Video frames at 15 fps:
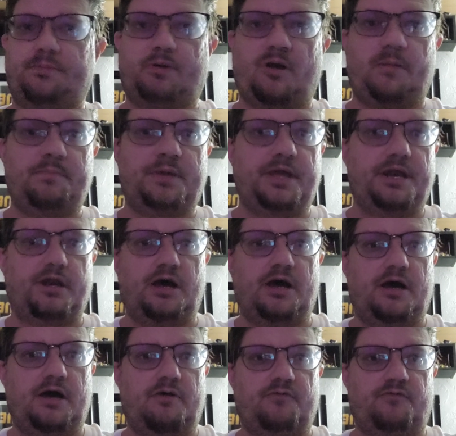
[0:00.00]
Department
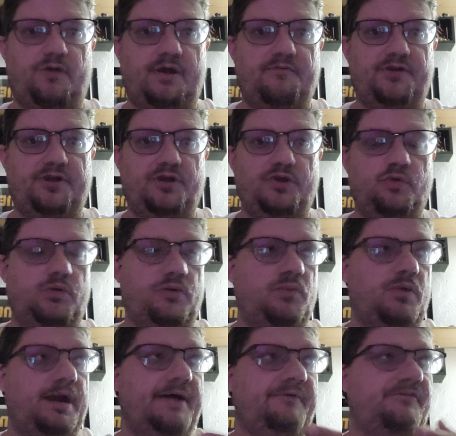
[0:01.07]
of Revenue or
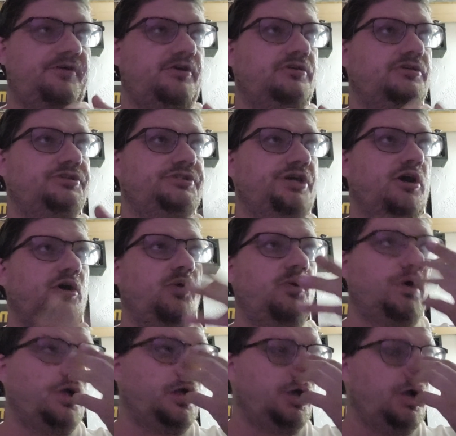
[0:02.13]
whatever.
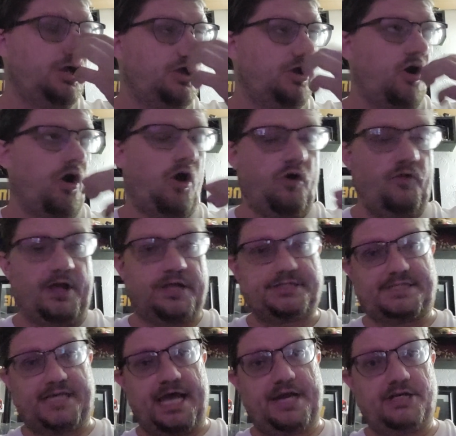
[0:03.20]
So, all that
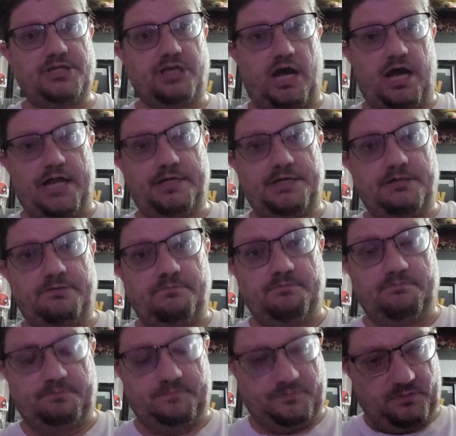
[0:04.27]
said and done,
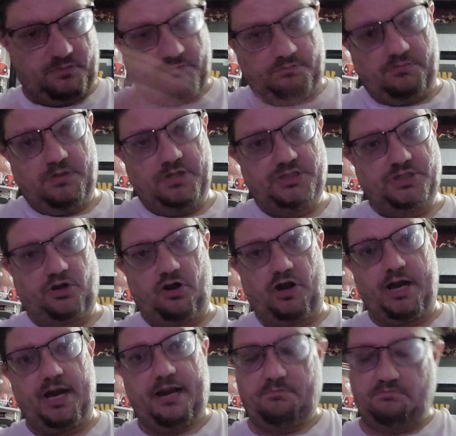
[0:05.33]

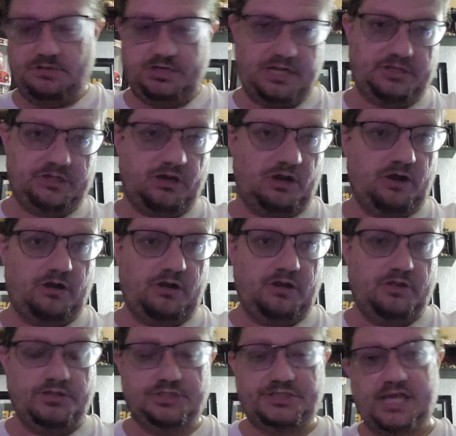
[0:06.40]
Missouri did their
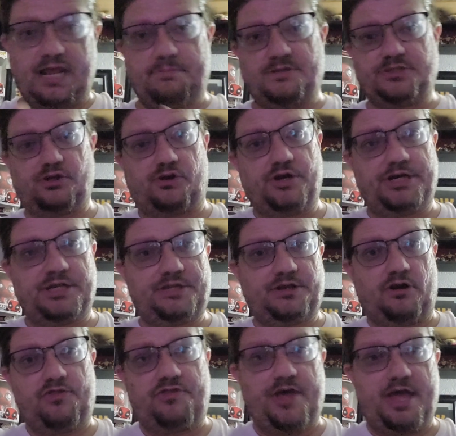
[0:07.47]
the state of Missouri did
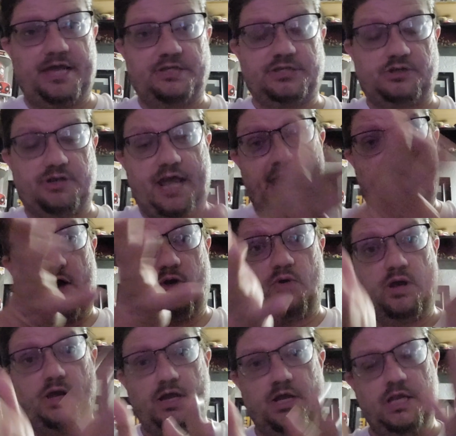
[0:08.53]
their thing. So
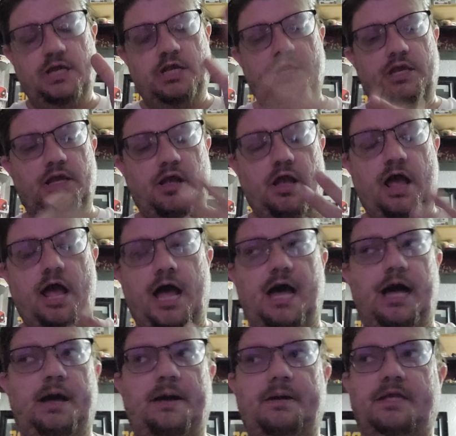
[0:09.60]
now,
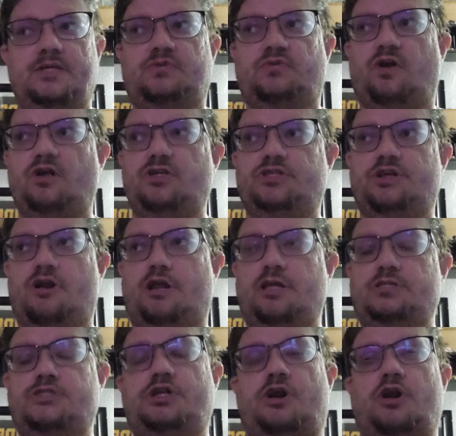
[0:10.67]
uh, as far as they're
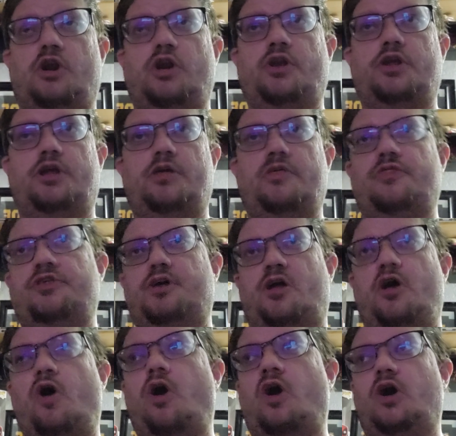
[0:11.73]
concerned, the
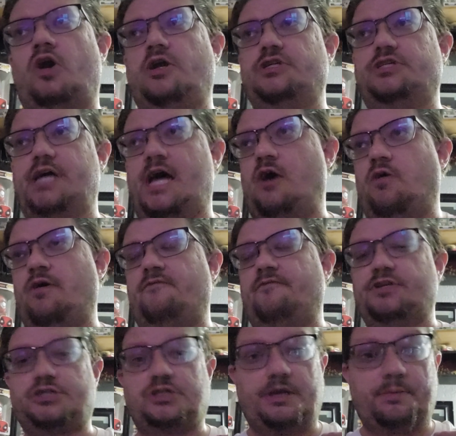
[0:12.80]
car is now
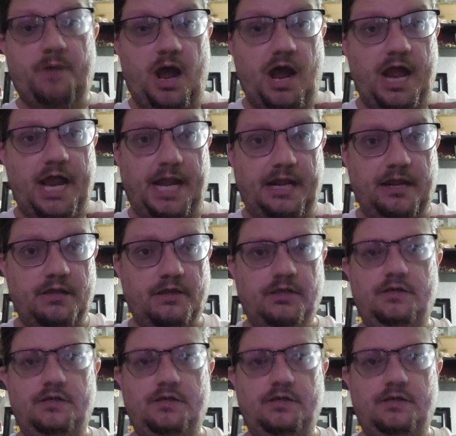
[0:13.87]
officially mine.